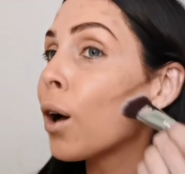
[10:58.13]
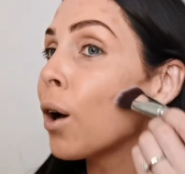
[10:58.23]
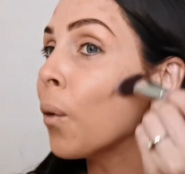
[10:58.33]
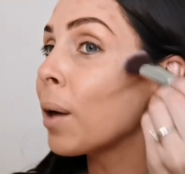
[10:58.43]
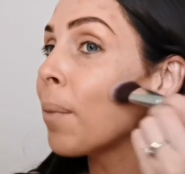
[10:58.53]

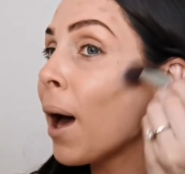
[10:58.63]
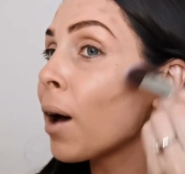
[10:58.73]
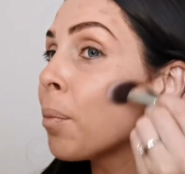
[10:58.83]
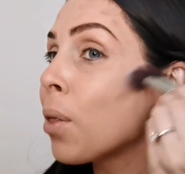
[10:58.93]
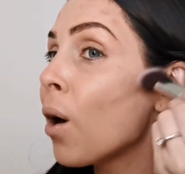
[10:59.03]
going
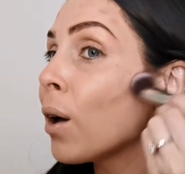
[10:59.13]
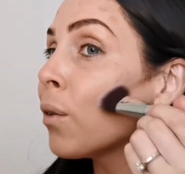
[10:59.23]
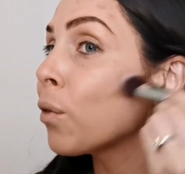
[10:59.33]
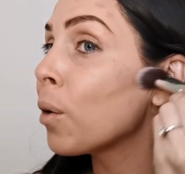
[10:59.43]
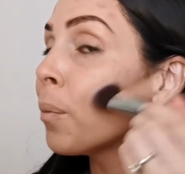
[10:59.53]
back
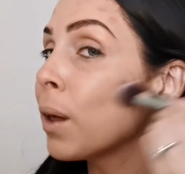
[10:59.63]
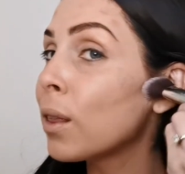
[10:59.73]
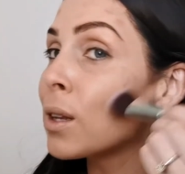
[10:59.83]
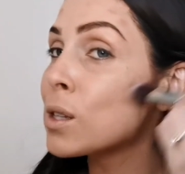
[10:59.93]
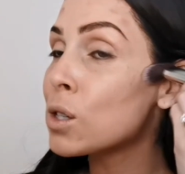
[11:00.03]
blonde from
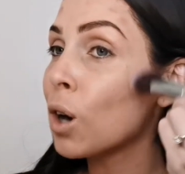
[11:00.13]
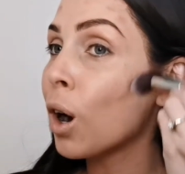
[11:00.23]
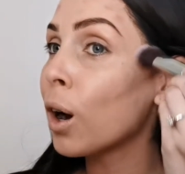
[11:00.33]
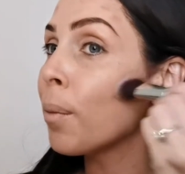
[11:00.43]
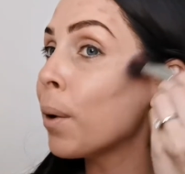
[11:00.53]
being this
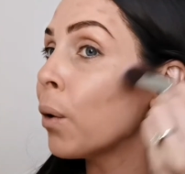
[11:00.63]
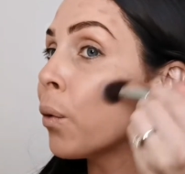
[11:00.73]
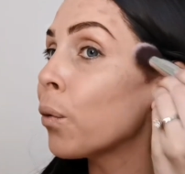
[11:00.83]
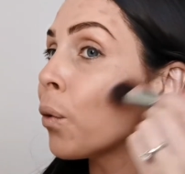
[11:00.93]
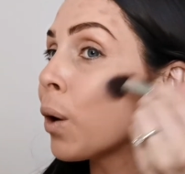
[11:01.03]
dark
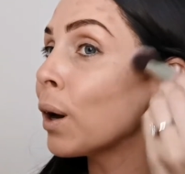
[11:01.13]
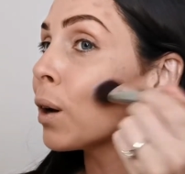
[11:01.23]
about 4